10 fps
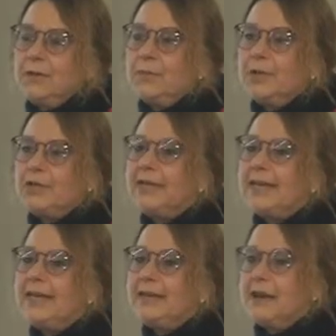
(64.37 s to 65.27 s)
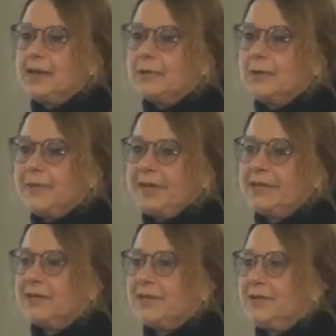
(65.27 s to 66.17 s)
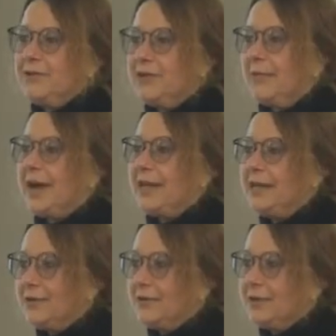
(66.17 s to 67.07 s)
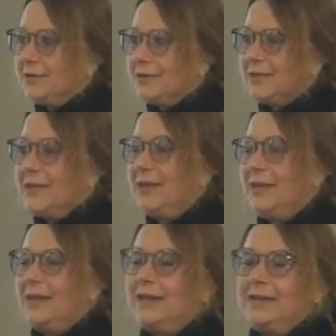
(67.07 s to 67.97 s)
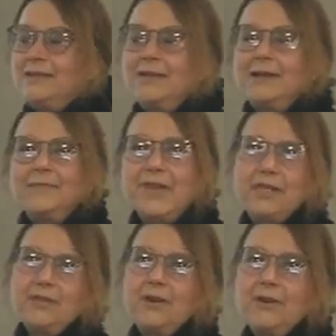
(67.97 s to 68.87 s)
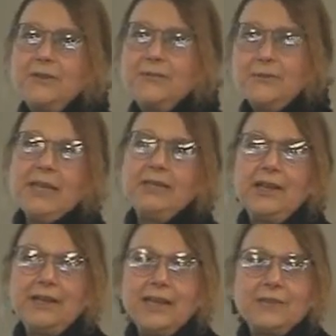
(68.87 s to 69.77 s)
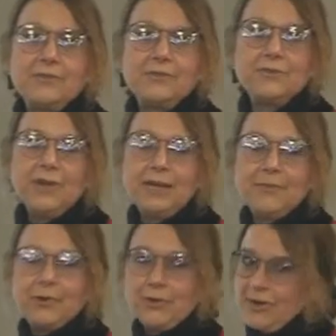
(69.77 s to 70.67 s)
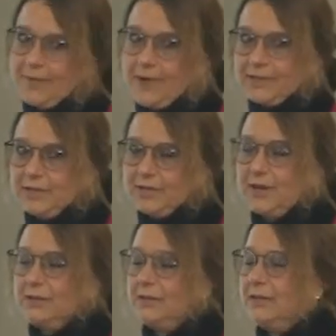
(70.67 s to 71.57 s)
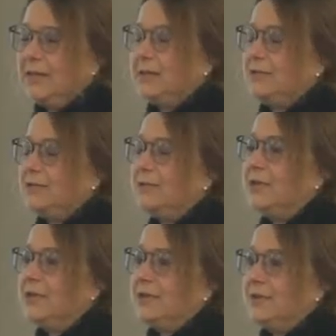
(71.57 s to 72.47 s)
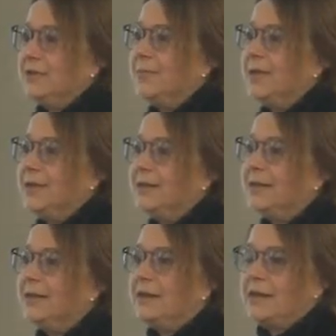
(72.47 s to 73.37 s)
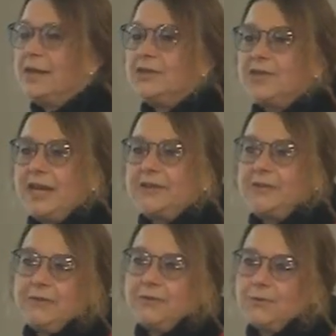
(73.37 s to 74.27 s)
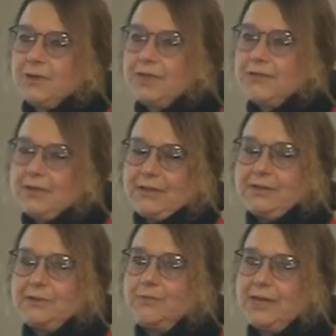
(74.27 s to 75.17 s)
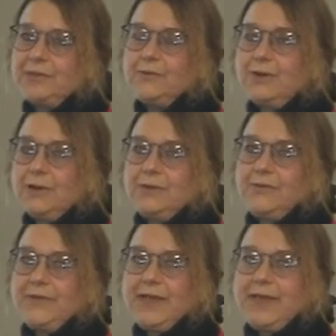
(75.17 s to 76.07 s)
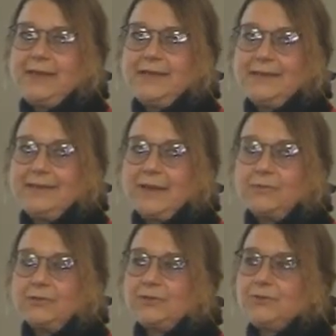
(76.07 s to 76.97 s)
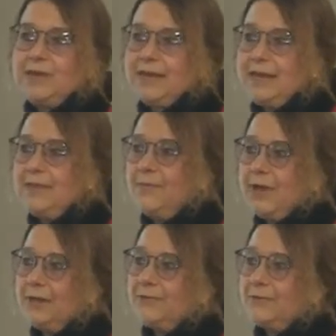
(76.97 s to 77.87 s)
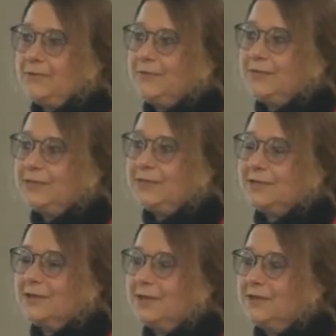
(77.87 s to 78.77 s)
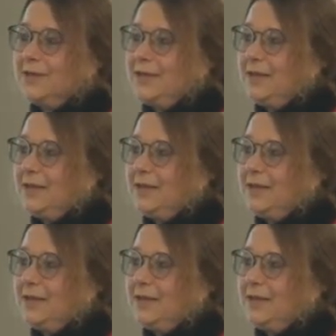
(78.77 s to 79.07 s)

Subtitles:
But Leahy Hospital and Medical Center, they're my heroes. And they started a free lung cancer screening program. I'm going to talk lung cancer screening here in a minute, in January of 2012. And they will screen anybody for free. So